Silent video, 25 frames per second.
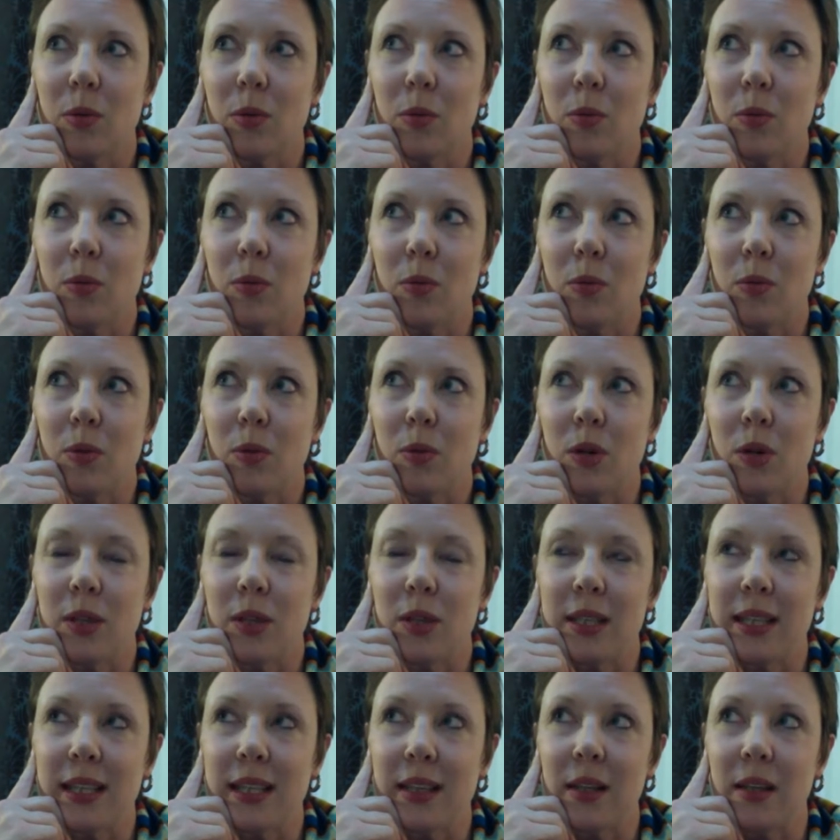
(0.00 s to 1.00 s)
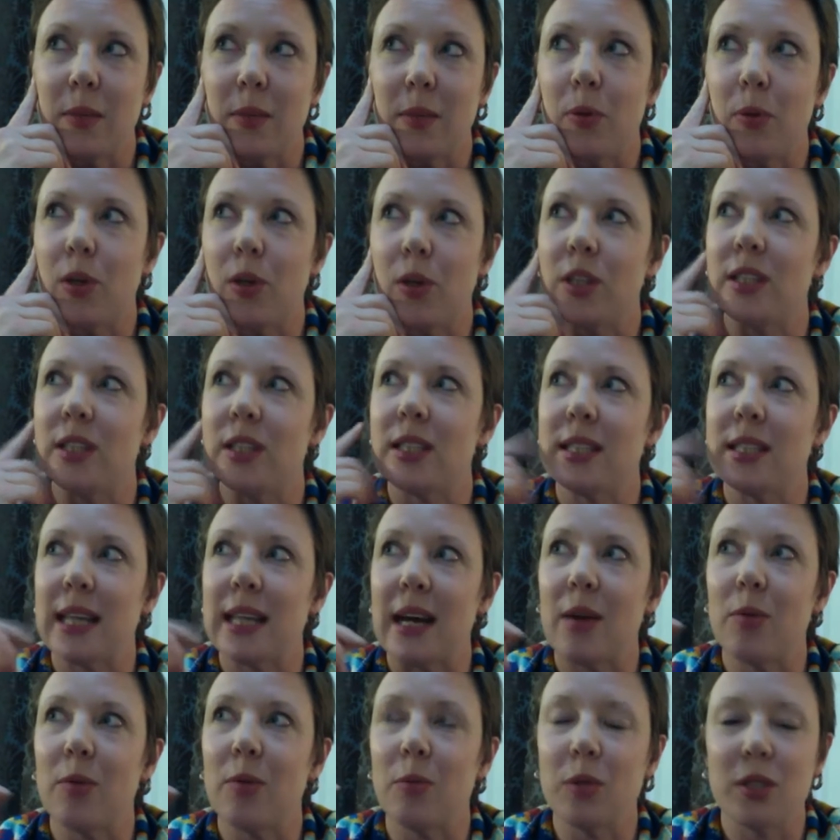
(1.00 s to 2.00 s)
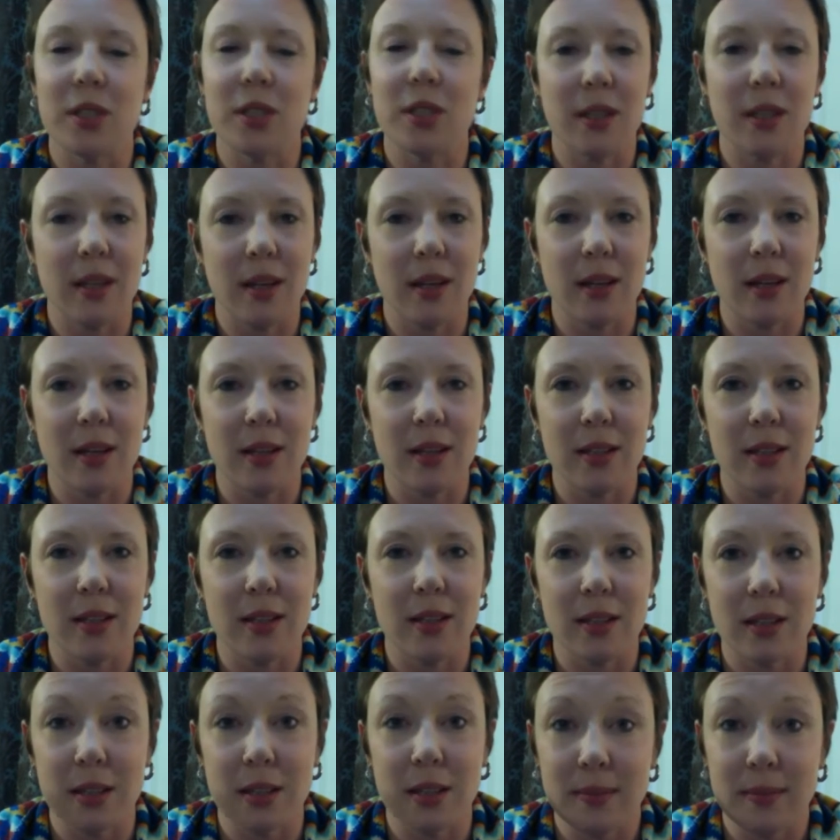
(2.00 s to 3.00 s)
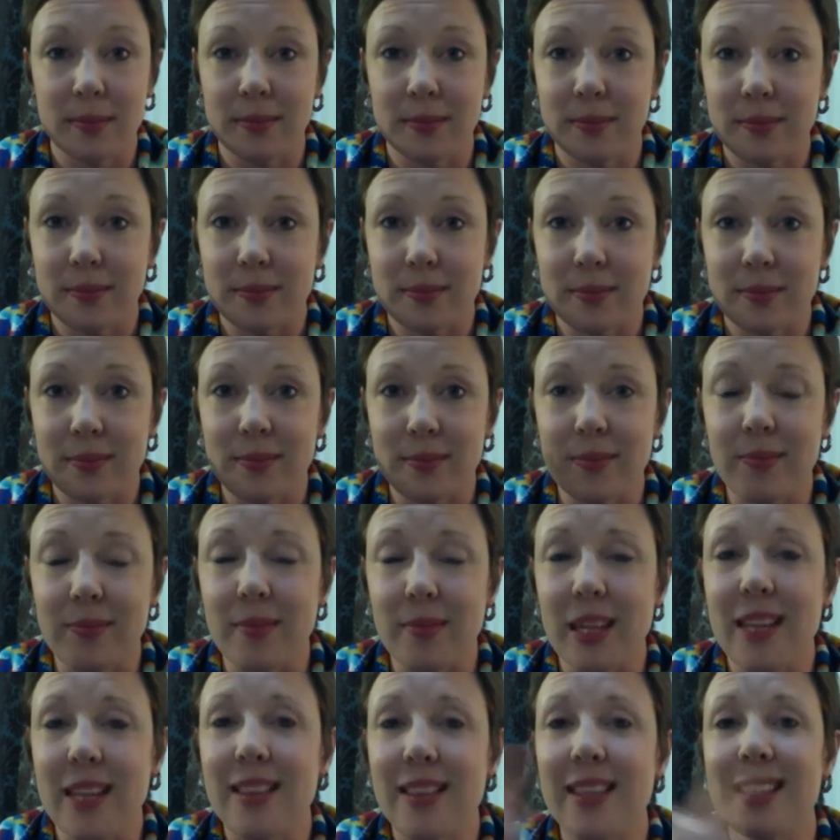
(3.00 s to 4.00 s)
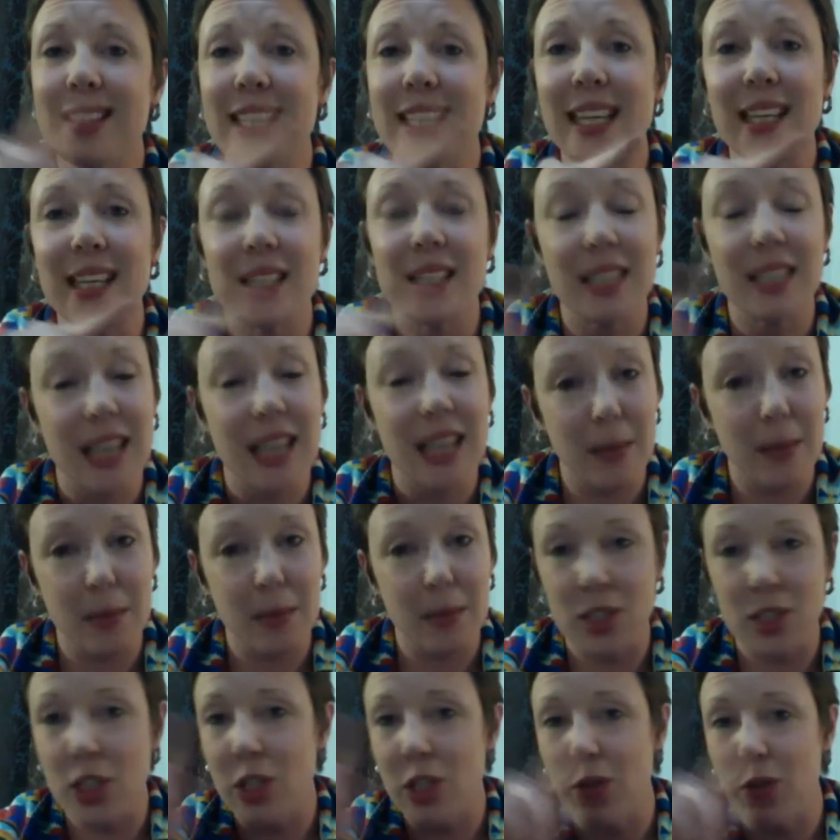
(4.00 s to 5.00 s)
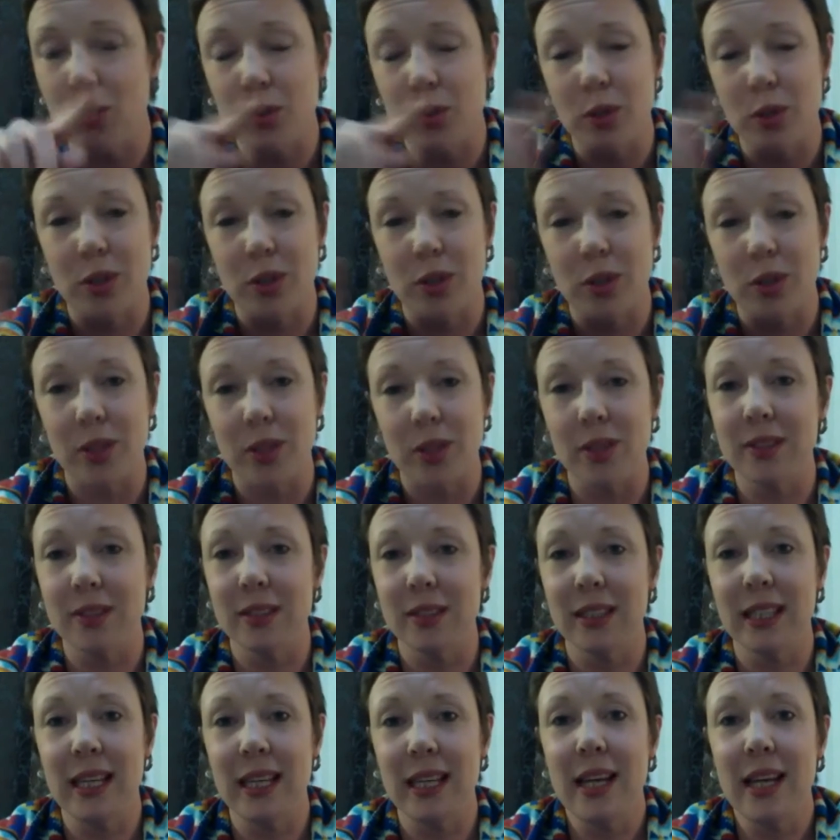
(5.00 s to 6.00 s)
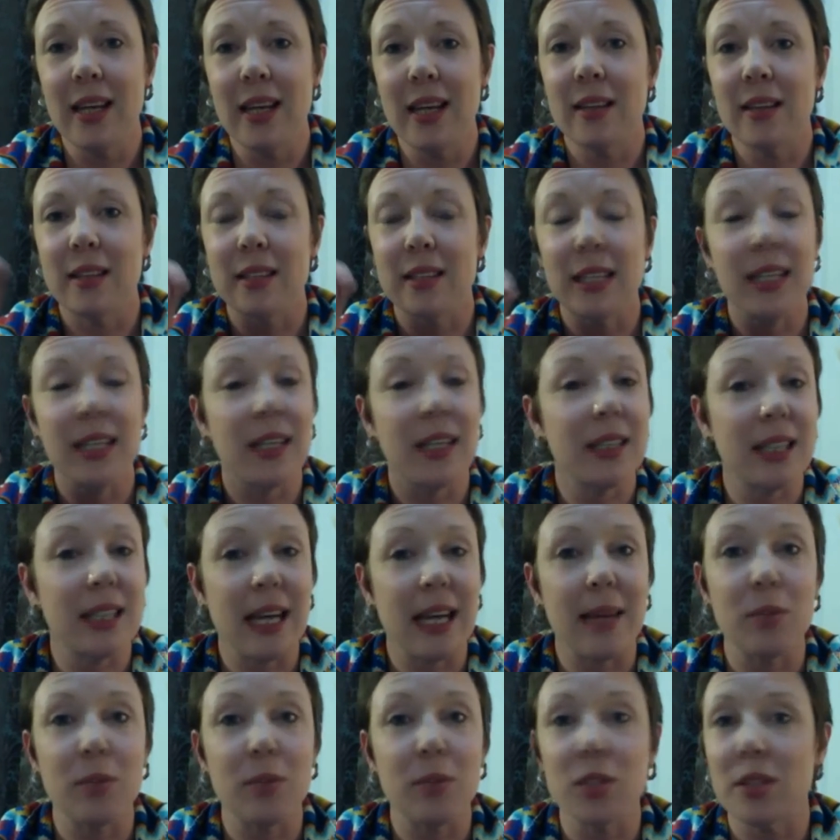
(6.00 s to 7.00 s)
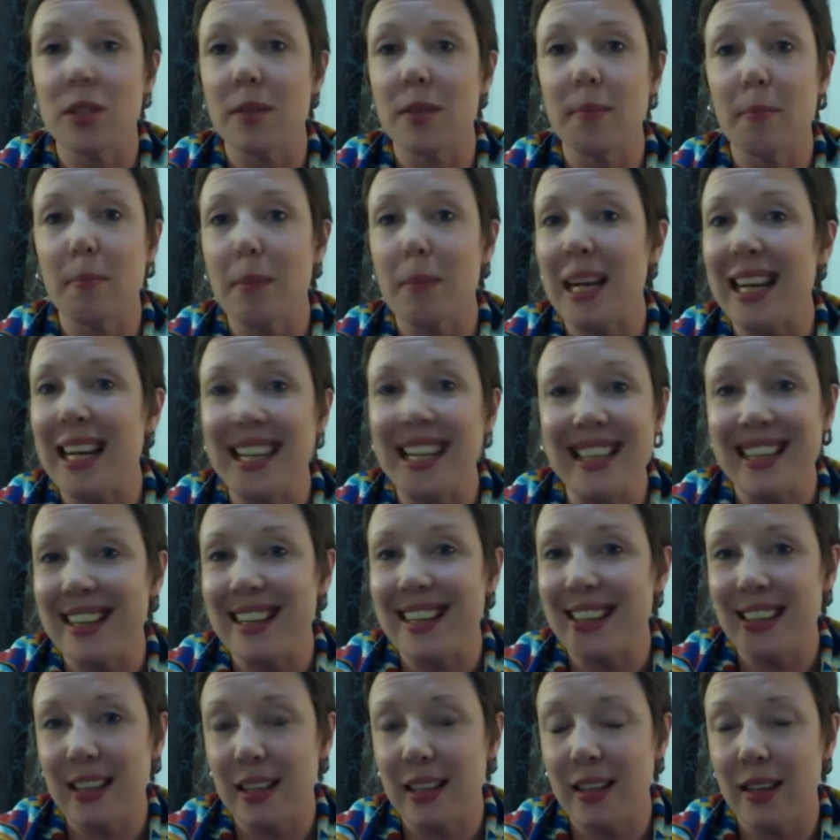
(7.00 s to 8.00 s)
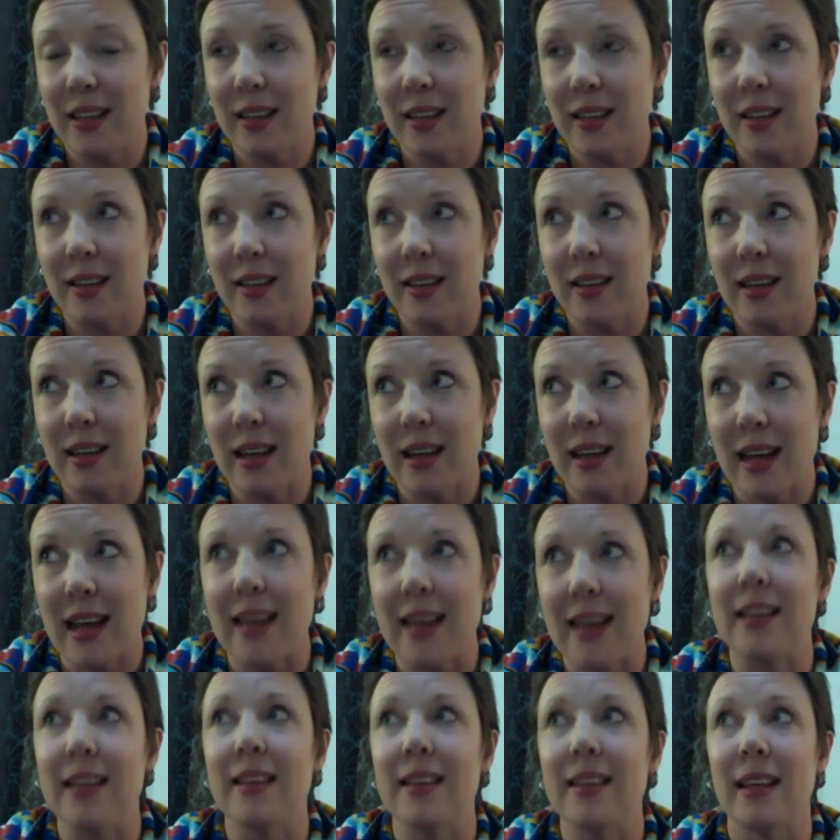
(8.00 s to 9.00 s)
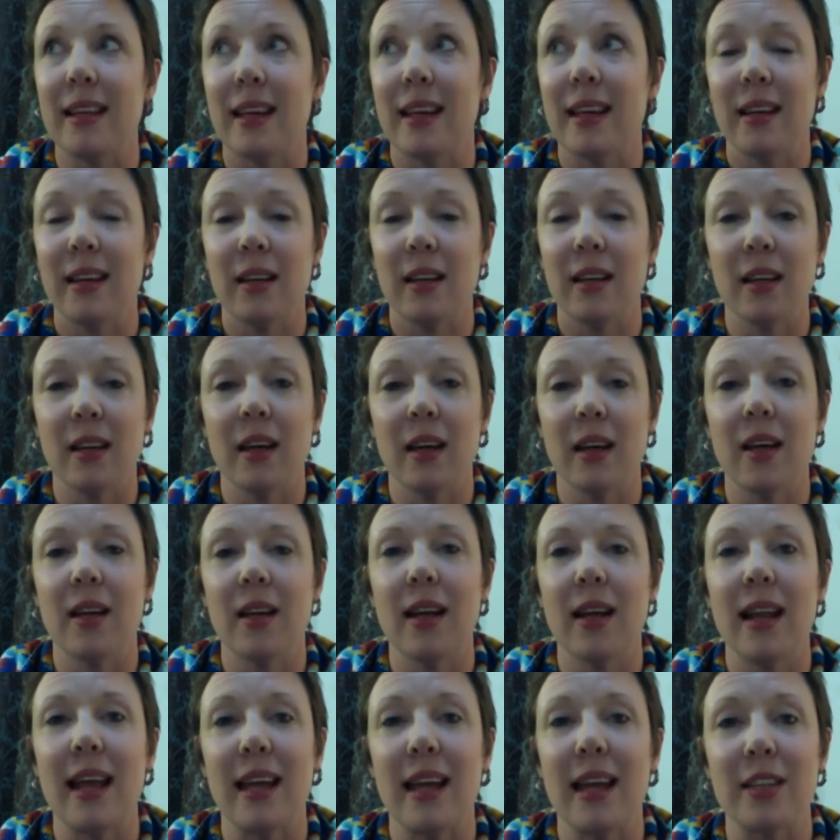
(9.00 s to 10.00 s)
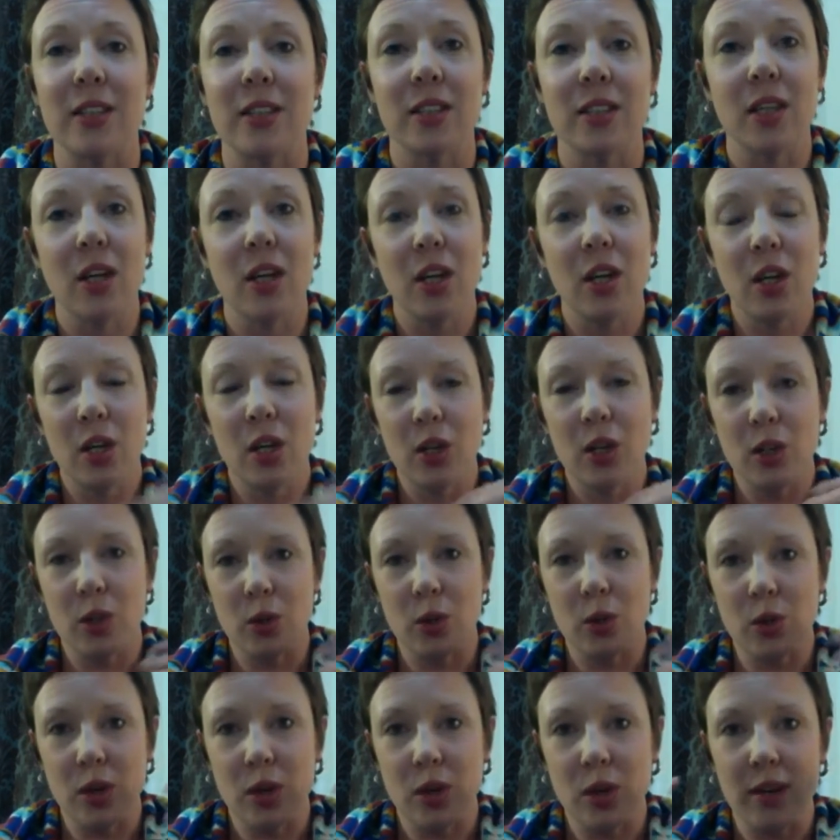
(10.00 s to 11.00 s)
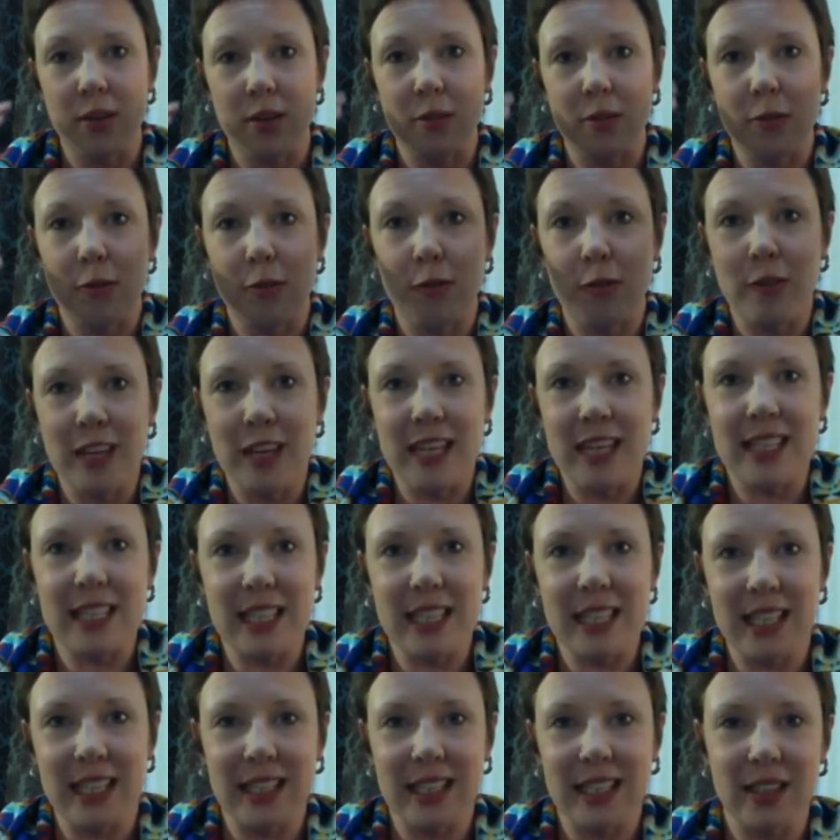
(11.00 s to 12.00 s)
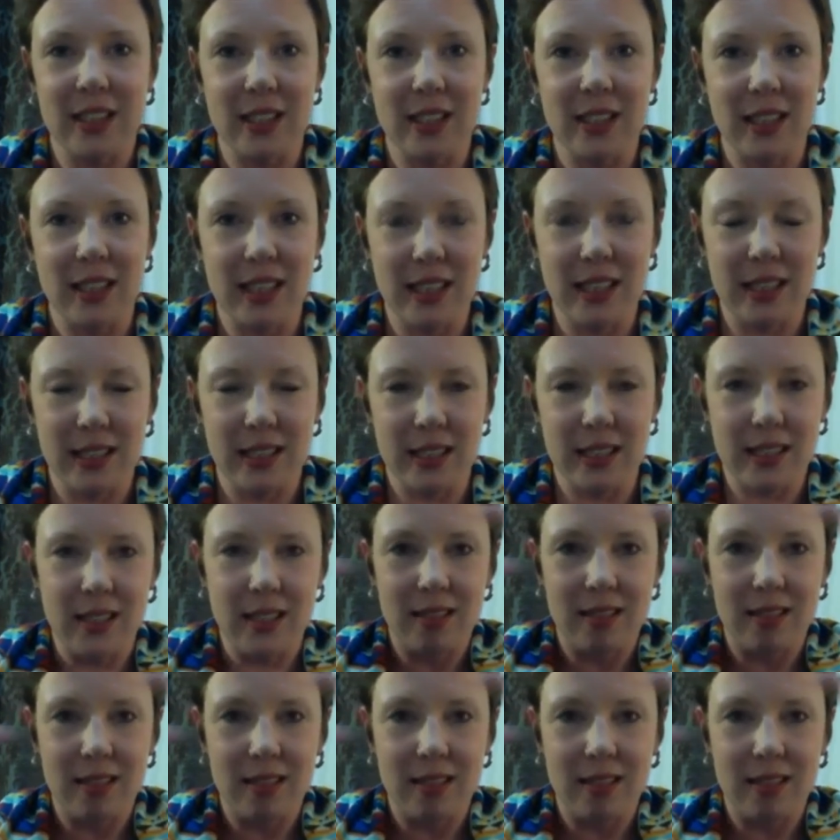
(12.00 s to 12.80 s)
what Nicola pointed out was that the ticker tape is neutral. The ticker tape doesn't mean anything unless you kind of feed it into these